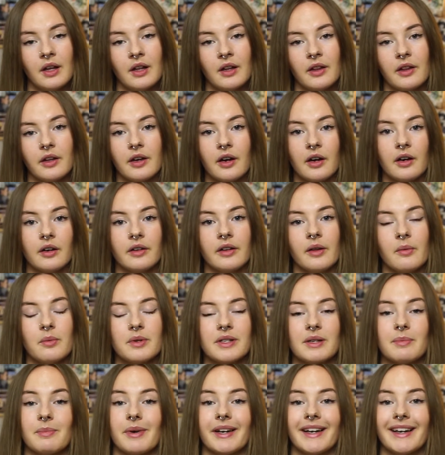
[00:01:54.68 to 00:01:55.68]
The girl that
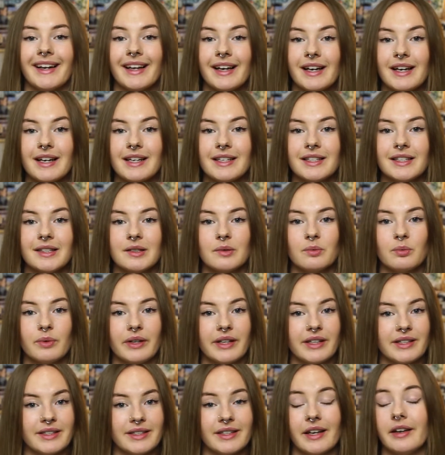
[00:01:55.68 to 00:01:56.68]
was in my class,
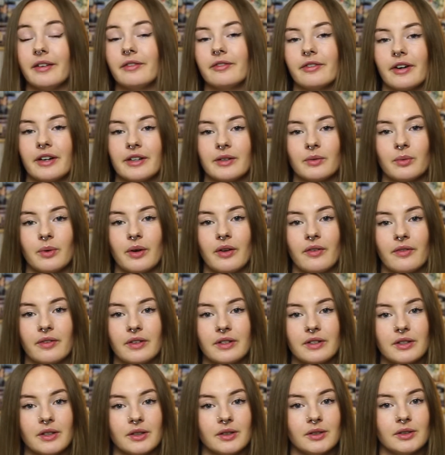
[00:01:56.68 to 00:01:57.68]
we stayed friends with
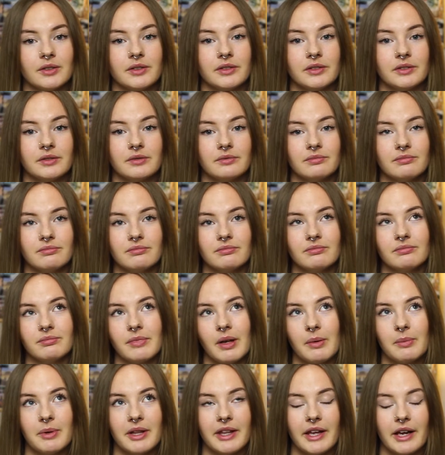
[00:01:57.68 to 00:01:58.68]
until
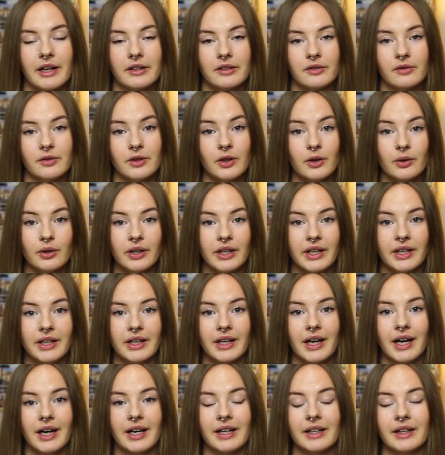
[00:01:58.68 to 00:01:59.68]
maybe the end of uni,
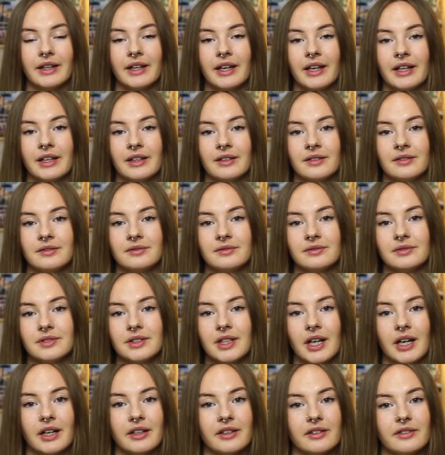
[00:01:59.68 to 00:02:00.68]
and then
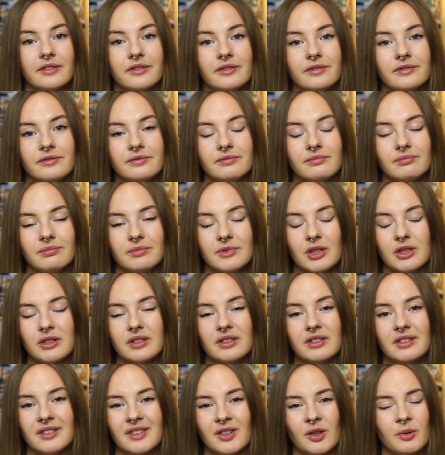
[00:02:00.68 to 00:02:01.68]
kind of
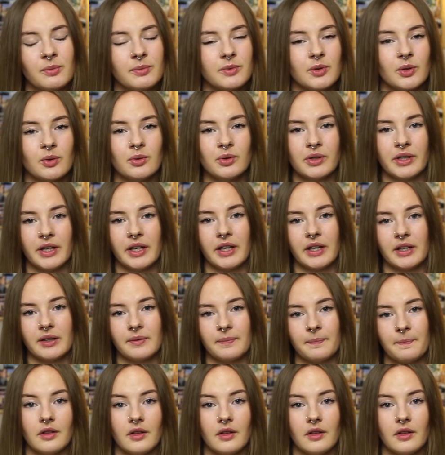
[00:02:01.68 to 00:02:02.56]
just stopped talking.